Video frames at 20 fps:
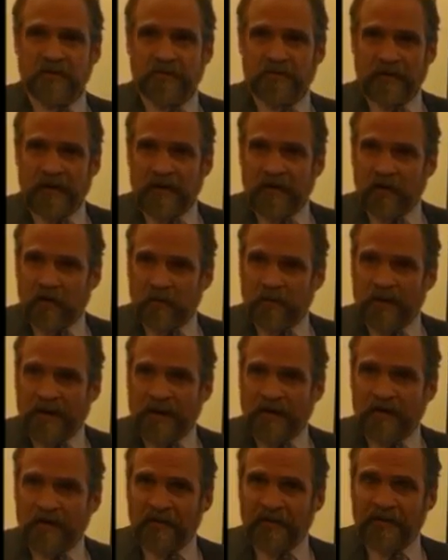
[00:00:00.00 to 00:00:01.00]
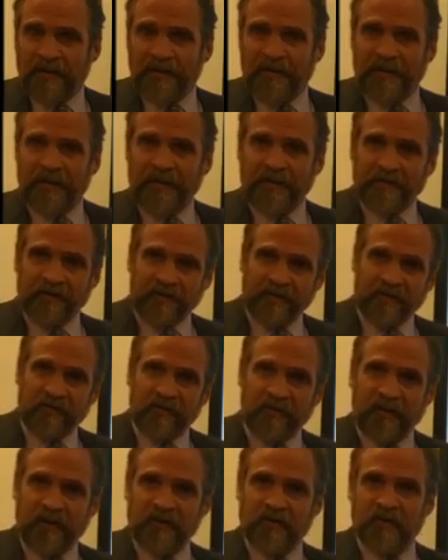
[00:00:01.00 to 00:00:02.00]
If not, go back, look at it again, look at the
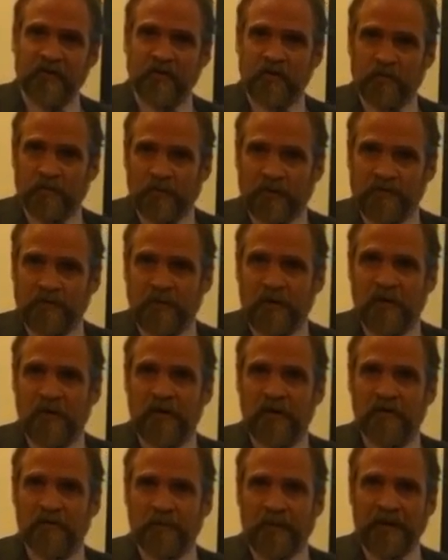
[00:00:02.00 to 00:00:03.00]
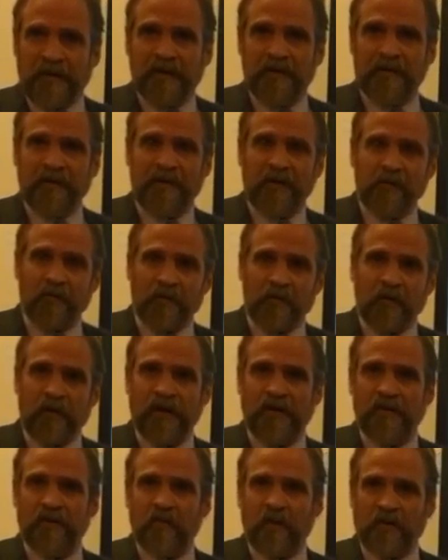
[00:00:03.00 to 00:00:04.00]
slideshow, press pause, back it up,
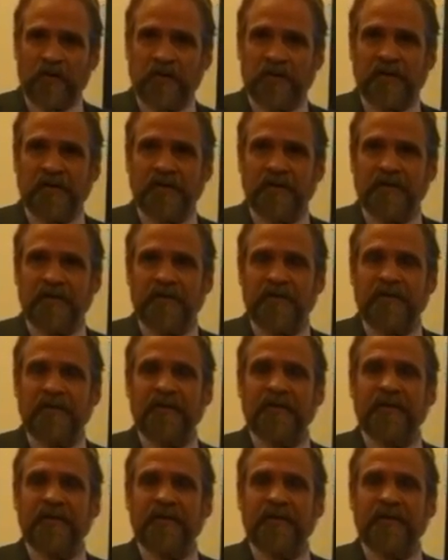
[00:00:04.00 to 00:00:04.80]
rewind it, watch it again.